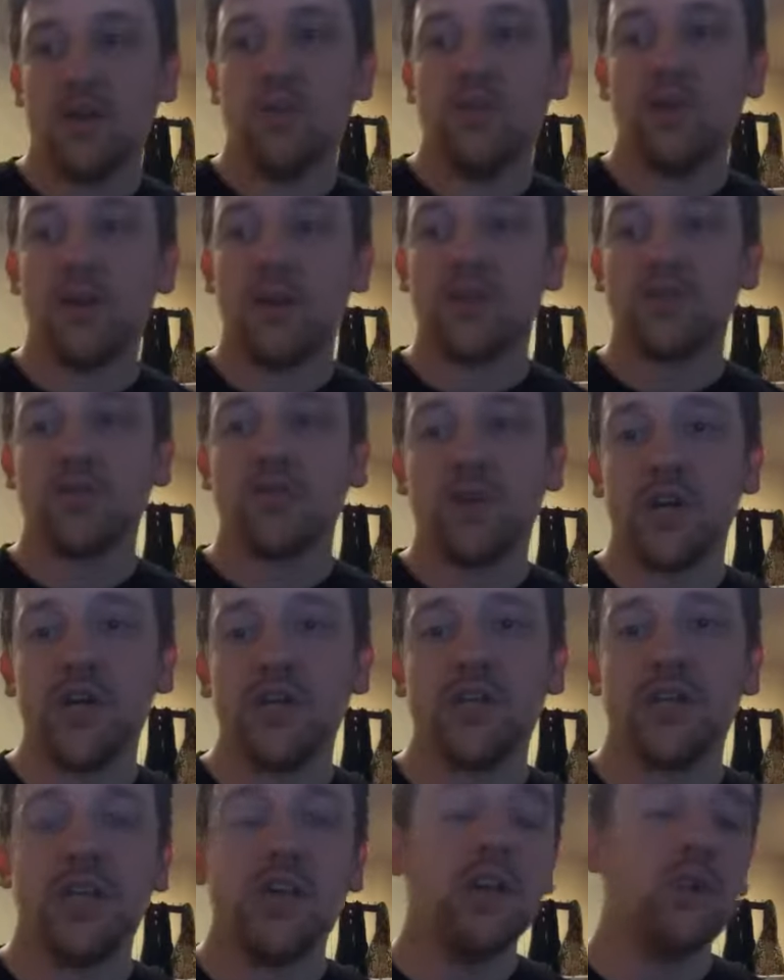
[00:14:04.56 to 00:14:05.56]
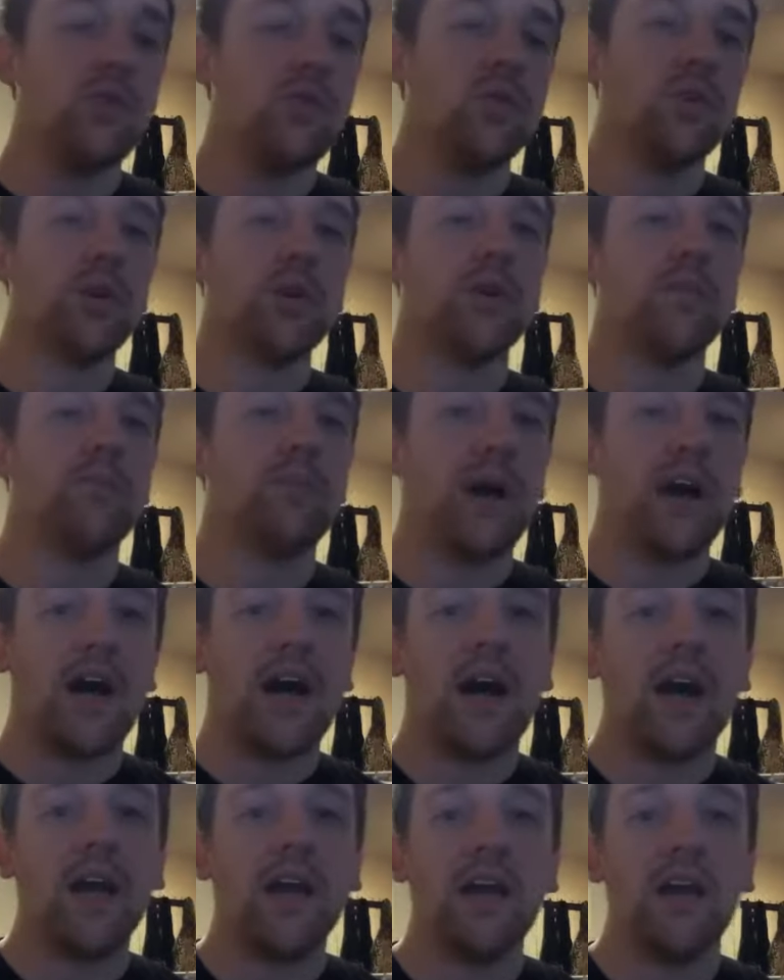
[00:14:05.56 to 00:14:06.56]
was rich, he would
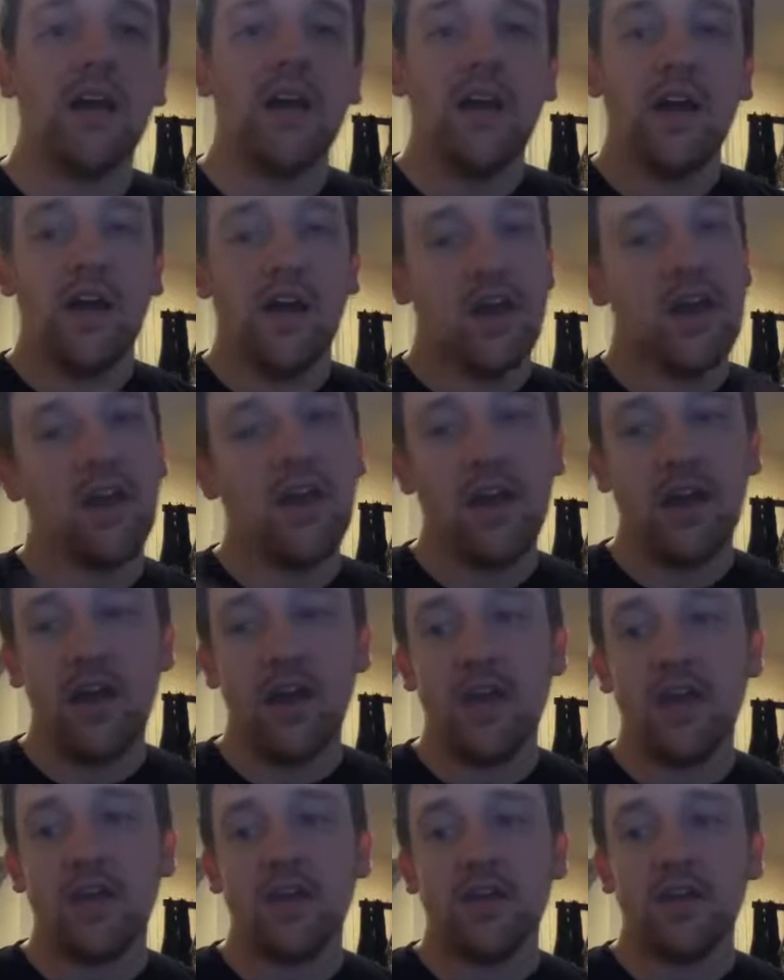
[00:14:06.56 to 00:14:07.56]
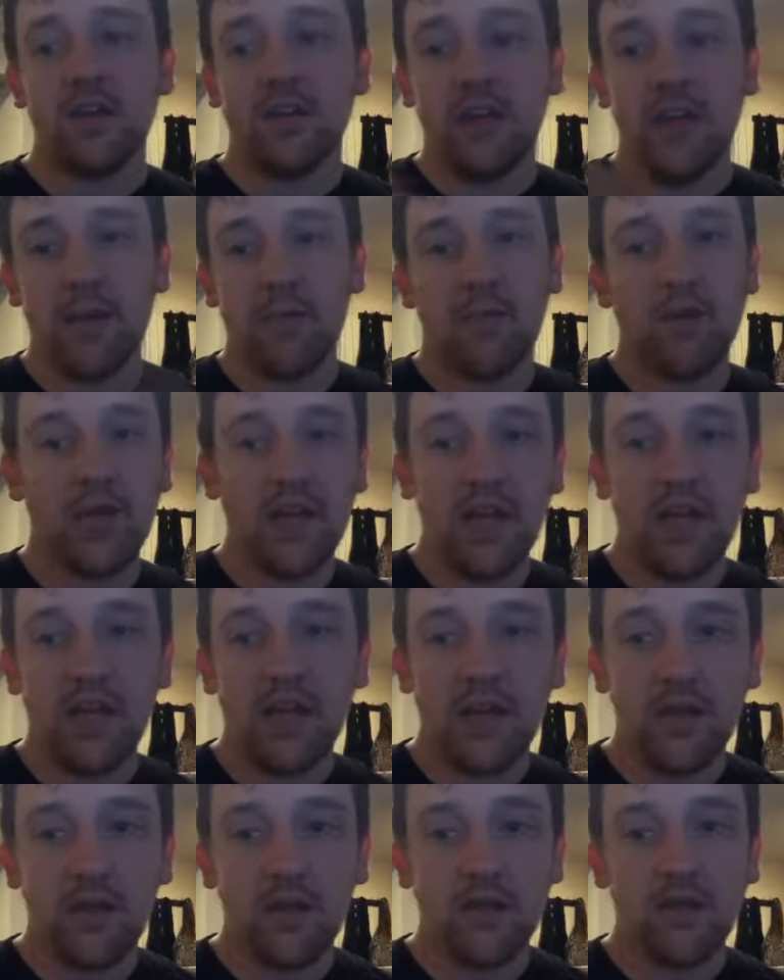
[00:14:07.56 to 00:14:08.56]
buy a
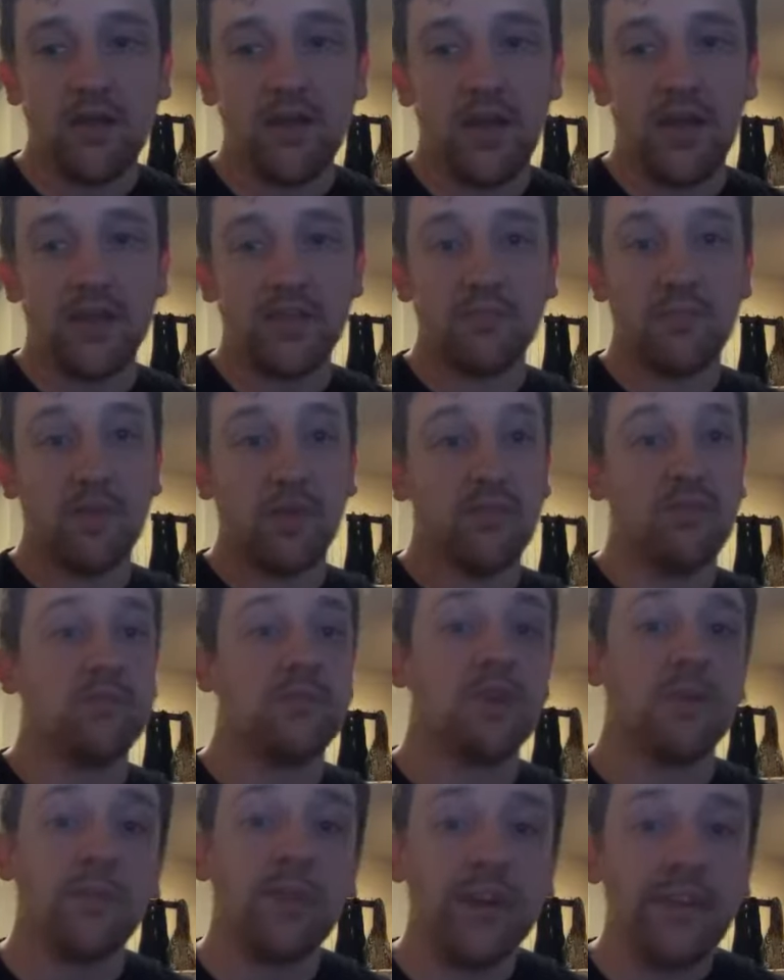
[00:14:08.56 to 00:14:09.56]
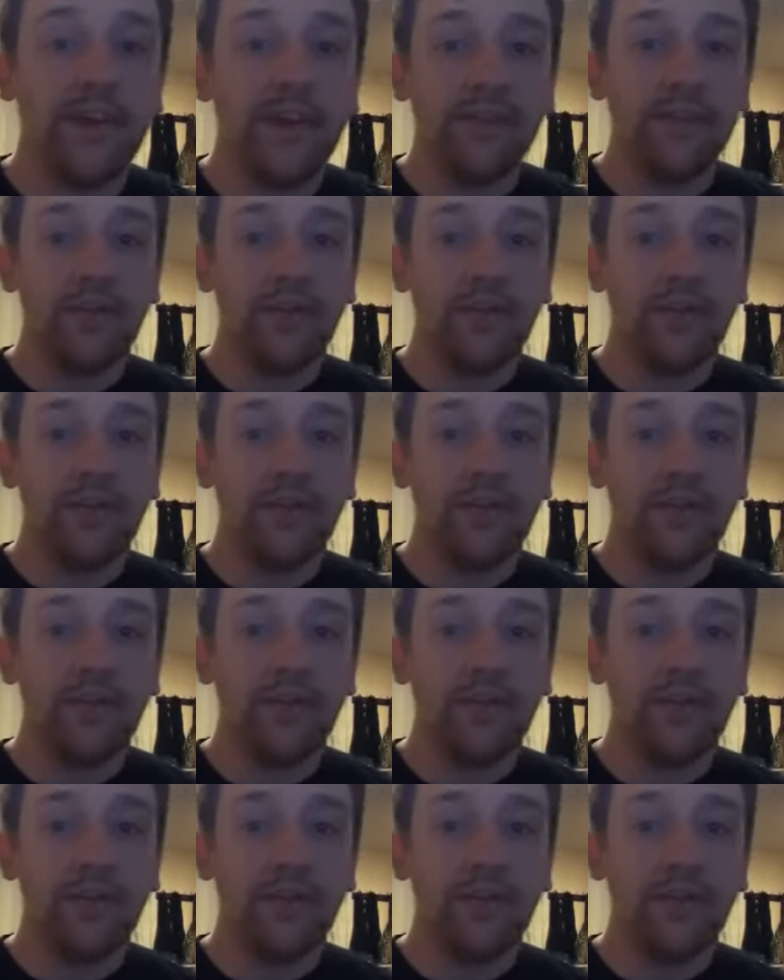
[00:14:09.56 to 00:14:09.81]
Lamborghini that is blue, something like that.